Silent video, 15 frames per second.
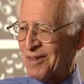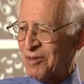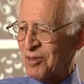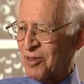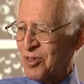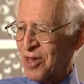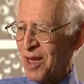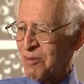
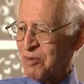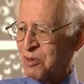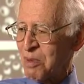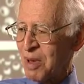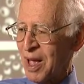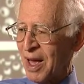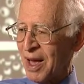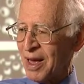James
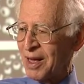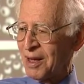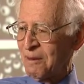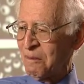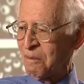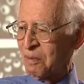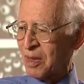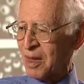Black,
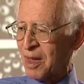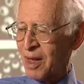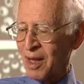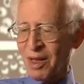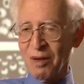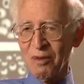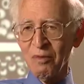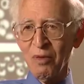you
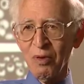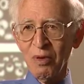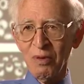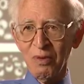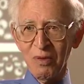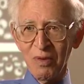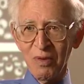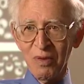know, full
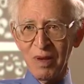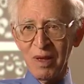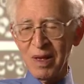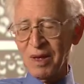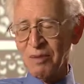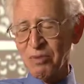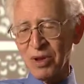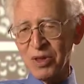of
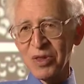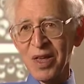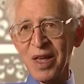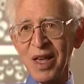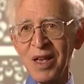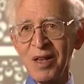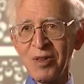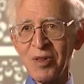
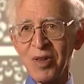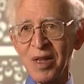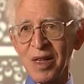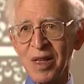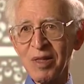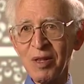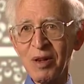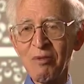prestige
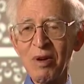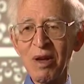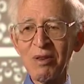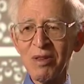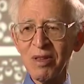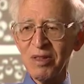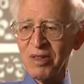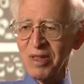and the
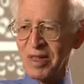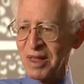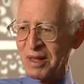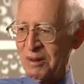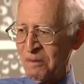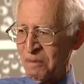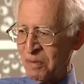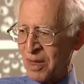greatest,
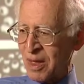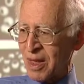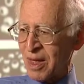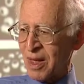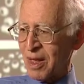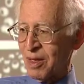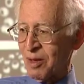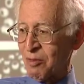
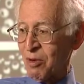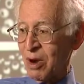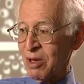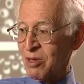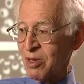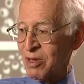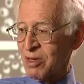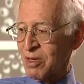the
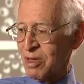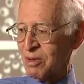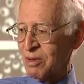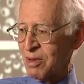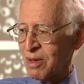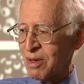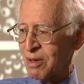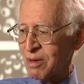greatest,
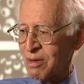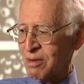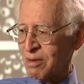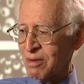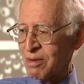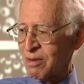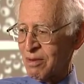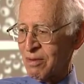
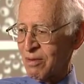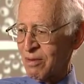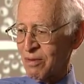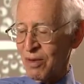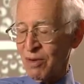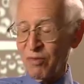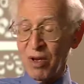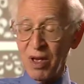uh,
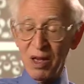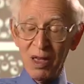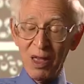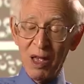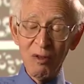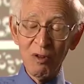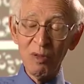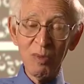I
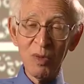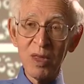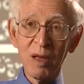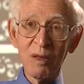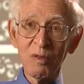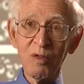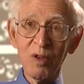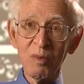called
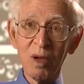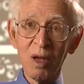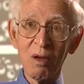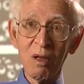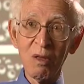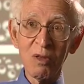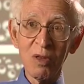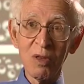myself
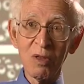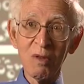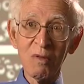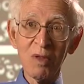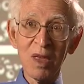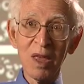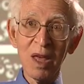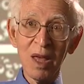pharmacologist of
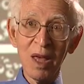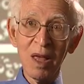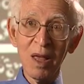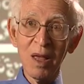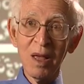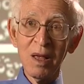the day,